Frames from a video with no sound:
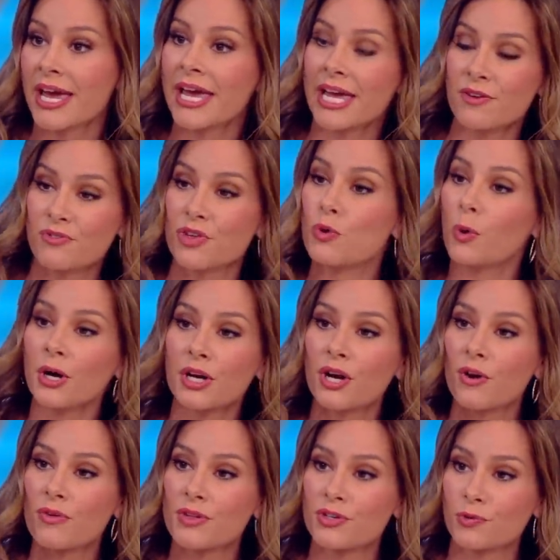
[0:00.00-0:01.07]
If you were to
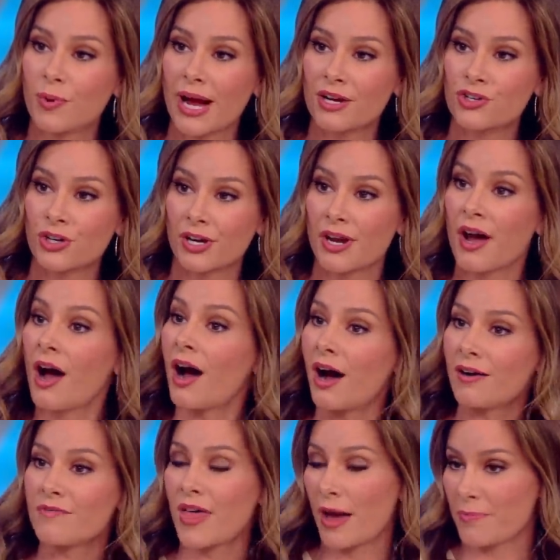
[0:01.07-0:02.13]
go the direction
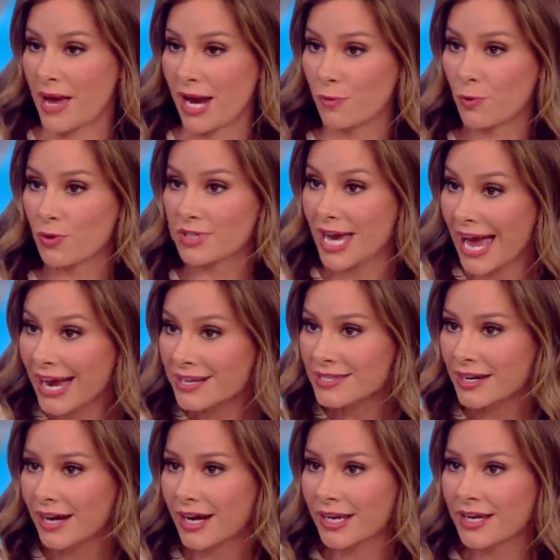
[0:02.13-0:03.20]
of that payroll tax
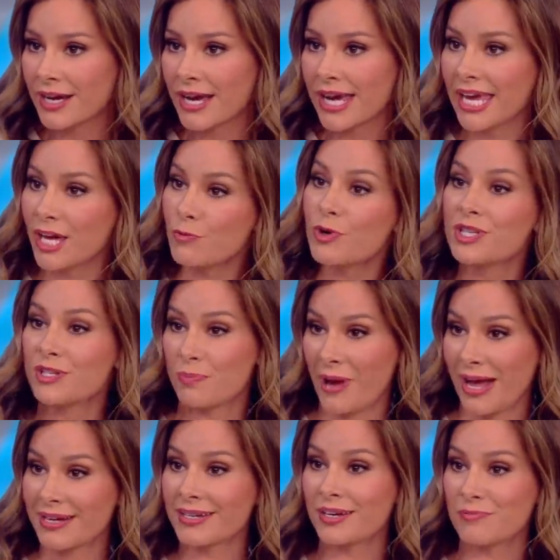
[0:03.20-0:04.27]
cut, it would
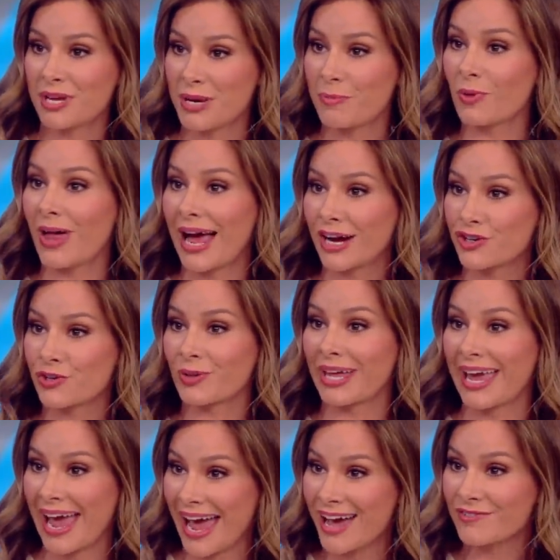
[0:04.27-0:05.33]
depend on people actually
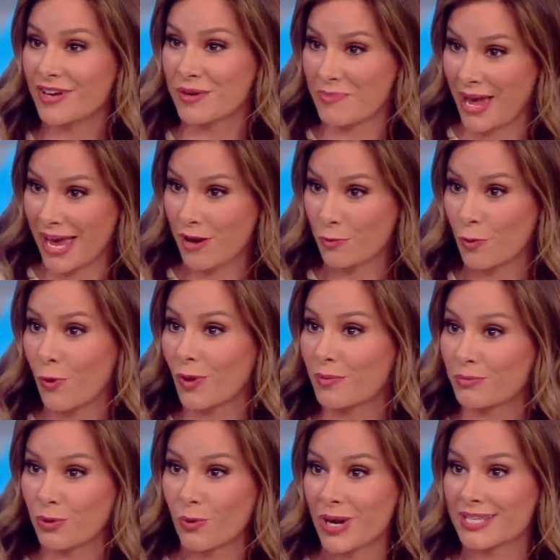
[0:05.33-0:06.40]
having payroll,
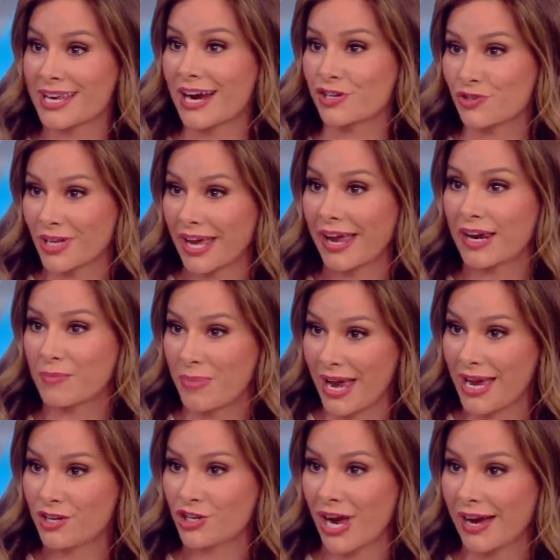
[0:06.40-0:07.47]
employees actually getting
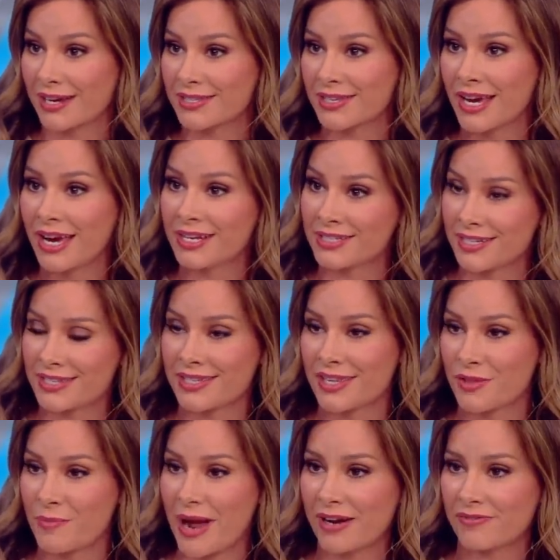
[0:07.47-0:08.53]
paychecks to see
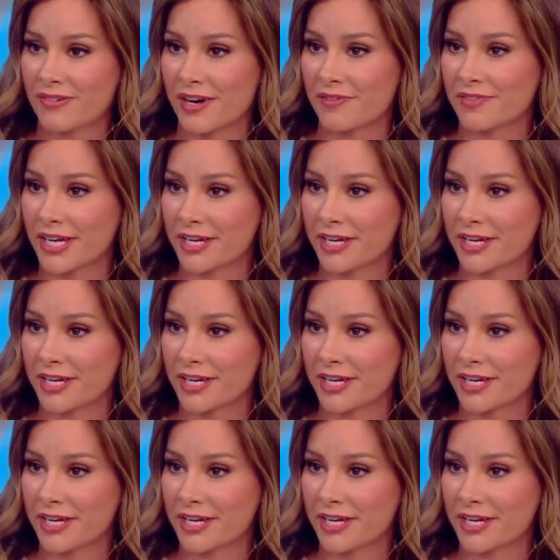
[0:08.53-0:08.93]
the benefit of